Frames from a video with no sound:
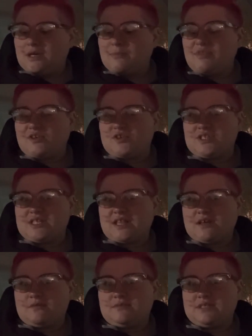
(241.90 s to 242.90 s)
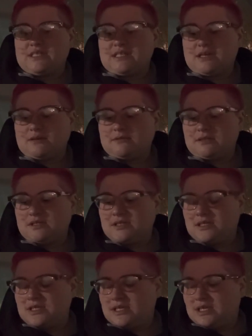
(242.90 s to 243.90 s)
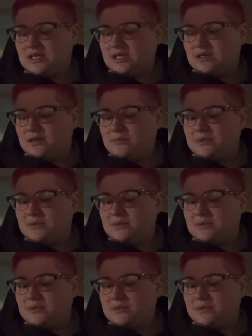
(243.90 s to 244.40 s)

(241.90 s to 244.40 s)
I'm thirsty though, so I'm